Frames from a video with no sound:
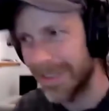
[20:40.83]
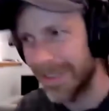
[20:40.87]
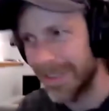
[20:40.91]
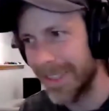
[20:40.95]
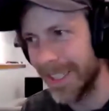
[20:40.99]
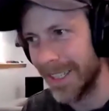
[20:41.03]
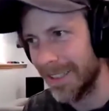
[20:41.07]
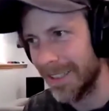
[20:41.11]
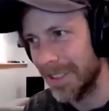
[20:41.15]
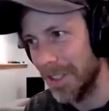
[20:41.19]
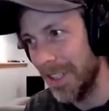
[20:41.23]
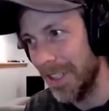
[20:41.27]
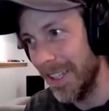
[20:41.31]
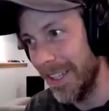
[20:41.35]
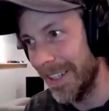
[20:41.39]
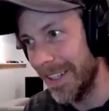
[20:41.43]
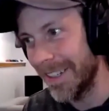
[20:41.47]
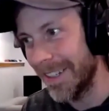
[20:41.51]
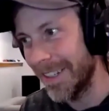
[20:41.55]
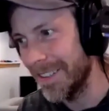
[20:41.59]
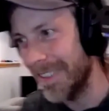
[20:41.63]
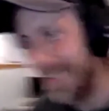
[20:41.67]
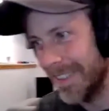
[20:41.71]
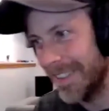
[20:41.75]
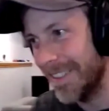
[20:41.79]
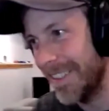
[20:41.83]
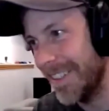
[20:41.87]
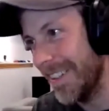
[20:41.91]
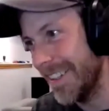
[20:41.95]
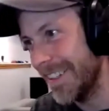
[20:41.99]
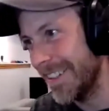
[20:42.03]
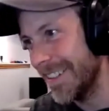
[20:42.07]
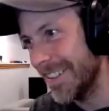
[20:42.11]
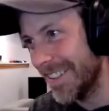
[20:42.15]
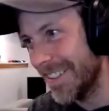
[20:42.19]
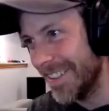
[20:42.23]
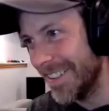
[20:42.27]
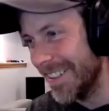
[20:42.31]
It's like the ding, the
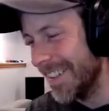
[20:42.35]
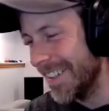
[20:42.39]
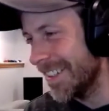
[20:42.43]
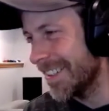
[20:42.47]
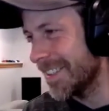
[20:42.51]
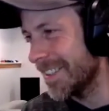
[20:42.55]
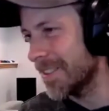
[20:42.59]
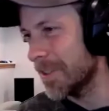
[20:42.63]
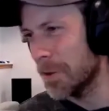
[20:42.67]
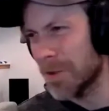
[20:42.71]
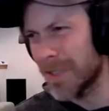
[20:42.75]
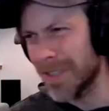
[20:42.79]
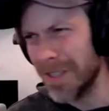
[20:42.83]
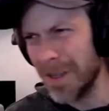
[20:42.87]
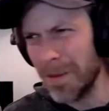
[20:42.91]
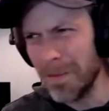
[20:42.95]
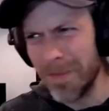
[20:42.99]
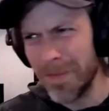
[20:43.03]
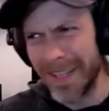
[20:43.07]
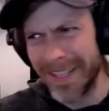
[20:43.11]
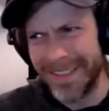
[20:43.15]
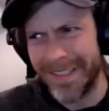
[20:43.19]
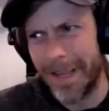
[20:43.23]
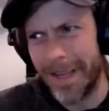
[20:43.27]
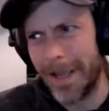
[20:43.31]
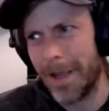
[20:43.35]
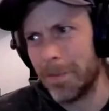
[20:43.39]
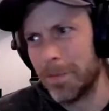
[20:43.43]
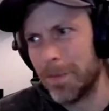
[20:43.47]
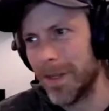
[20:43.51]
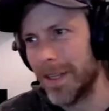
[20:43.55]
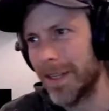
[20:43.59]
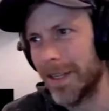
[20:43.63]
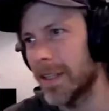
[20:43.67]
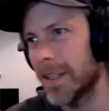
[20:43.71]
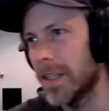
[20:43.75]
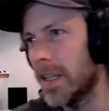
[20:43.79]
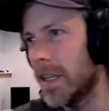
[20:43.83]
ding, the ding. So something's
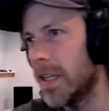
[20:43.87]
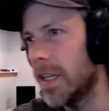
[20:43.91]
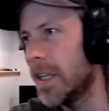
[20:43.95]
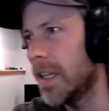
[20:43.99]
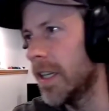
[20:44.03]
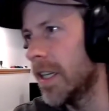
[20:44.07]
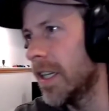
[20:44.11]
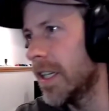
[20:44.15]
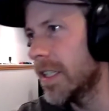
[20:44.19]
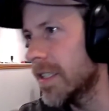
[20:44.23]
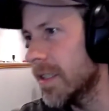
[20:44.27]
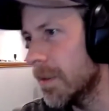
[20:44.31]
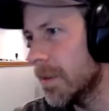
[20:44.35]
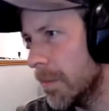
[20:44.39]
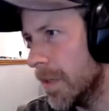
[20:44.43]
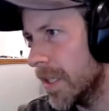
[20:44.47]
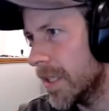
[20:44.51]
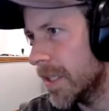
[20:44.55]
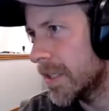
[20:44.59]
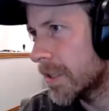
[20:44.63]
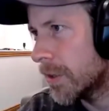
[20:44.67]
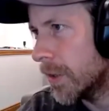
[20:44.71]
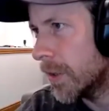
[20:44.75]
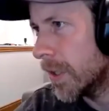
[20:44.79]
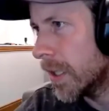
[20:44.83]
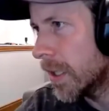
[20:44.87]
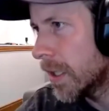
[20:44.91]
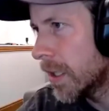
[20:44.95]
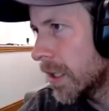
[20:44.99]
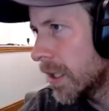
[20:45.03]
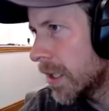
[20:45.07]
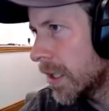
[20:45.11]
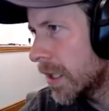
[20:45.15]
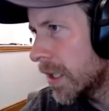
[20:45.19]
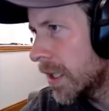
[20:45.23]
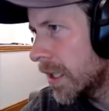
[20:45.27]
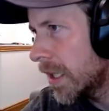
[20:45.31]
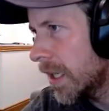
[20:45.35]
happening. It's a mystery.
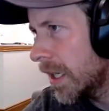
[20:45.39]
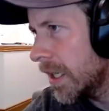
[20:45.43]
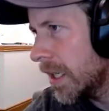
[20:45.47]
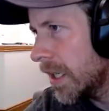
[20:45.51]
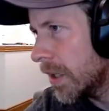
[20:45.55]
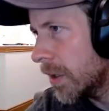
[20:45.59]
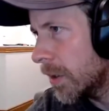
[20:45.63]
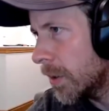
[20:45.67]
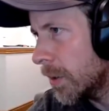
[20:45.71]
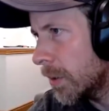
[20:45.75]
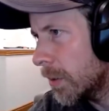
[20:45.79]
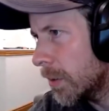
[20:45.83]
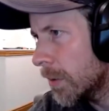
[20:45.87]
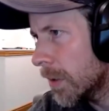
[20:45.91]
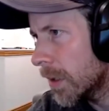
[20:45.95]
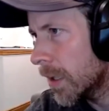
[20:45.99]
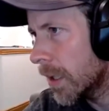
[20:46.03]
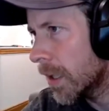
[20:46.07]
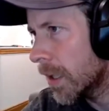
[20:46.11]
Anywho,